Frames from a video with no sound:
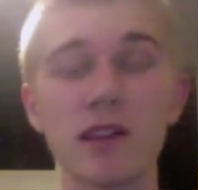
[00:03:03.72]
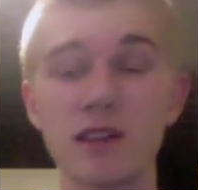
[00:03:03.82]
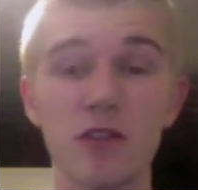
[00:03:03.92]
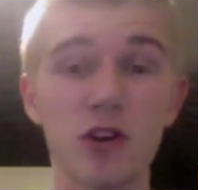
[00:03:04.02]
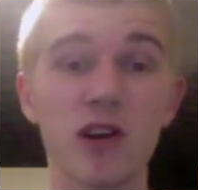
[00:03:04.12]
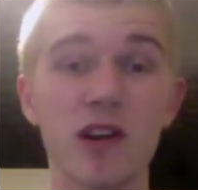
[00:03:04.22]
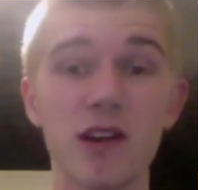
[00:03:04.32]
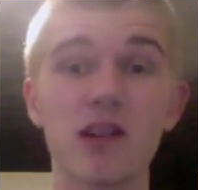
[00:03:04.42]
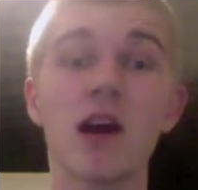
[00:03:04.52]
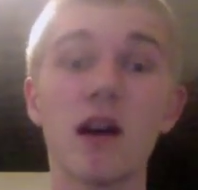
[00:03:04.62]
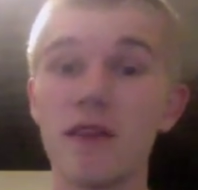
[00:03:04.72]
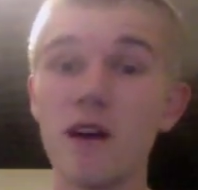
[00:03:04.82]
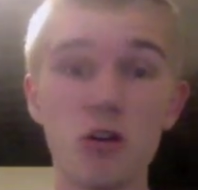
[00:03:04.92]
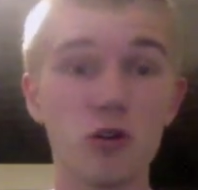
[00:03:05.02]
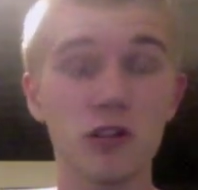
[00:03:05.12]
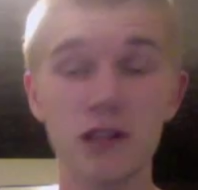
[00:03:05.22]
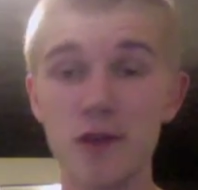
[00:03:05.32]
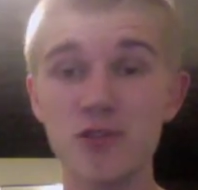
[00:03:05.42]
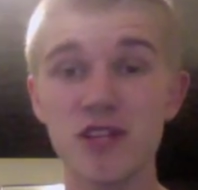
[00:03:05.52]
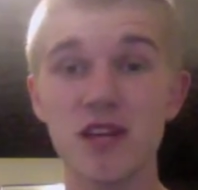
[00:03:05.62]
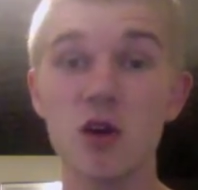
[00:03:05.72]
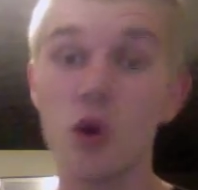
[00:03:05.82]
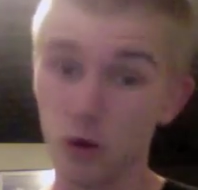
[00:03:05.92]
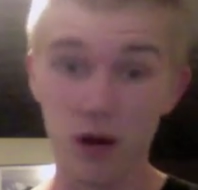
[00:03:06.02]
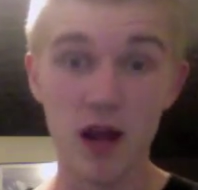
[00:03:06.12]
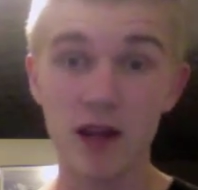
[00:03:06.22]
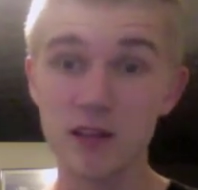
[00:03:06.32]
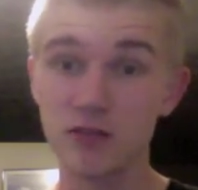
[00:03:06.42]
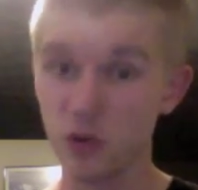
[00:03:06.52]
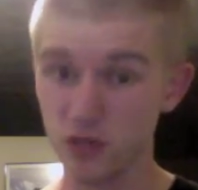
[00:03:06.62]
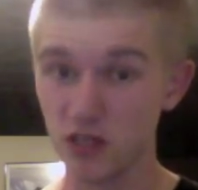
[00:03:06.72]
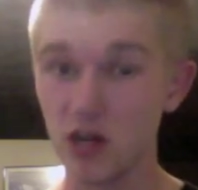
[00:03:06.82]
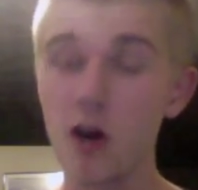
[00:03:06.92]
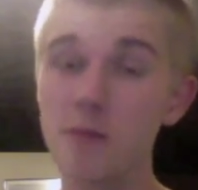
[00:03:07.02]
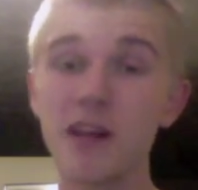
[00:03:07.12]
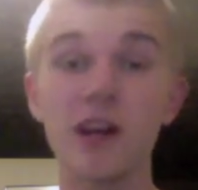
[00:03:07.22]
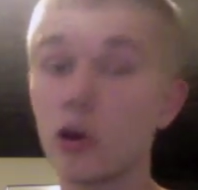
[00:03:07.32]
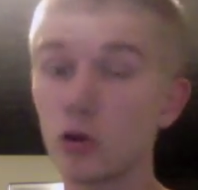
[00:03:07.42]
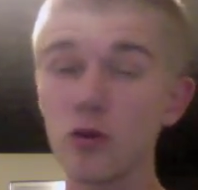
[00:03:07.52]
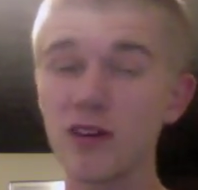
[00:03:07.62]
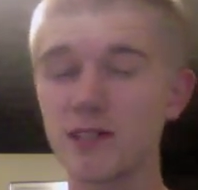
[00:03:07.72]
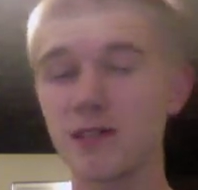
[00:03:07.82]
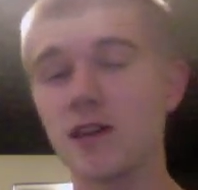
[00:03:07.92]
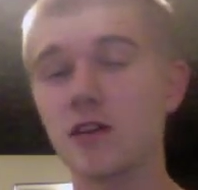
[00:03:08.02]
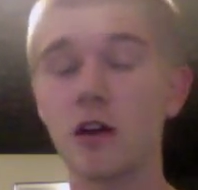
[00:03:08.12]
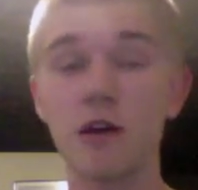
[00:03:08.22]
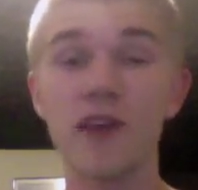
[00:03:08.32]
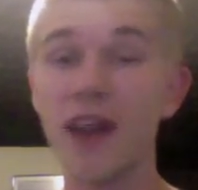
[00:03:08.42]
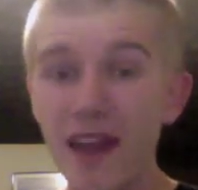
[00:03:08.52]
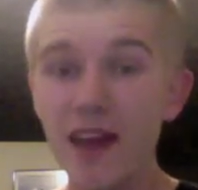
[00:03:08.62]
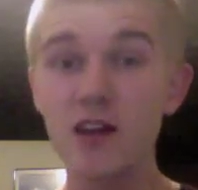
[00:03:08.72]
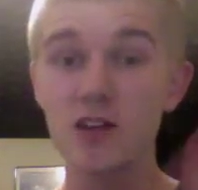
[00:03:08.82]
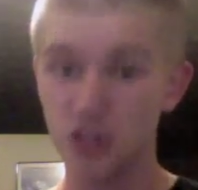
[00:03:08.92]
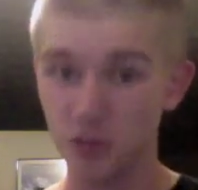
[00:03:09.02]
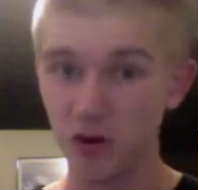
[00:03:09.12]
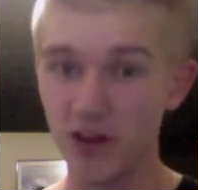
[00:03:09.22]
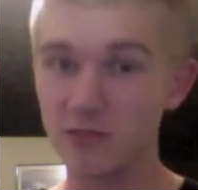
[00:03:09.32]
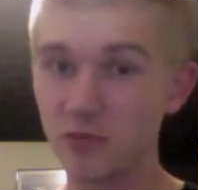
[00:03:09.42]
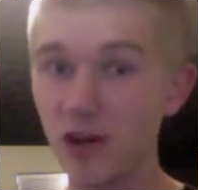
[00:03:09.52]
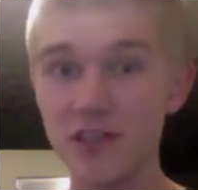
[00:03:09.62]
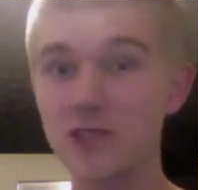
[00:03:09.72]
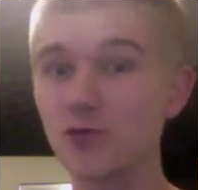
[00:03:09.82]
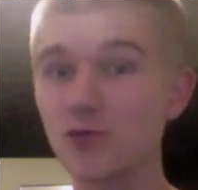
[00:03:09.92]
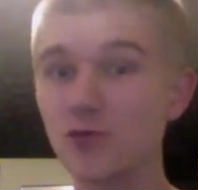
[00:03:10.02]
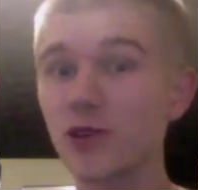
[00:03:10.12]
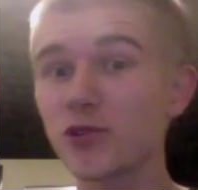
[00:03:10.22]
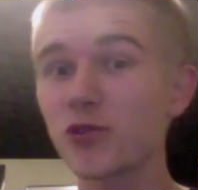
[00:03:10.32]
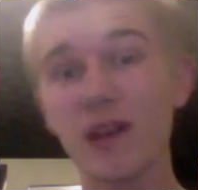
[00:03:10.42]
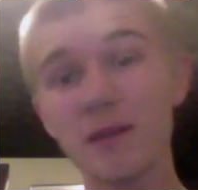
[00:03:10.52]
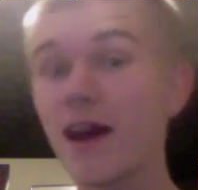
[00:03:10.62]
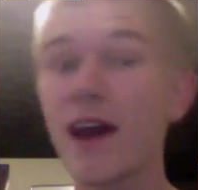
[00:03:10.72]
the very end, they all go to Cloud City, where Han gets frozen in carbonite, Luke gets his hand cut off, and, surprise, surprise, it is revealed to him,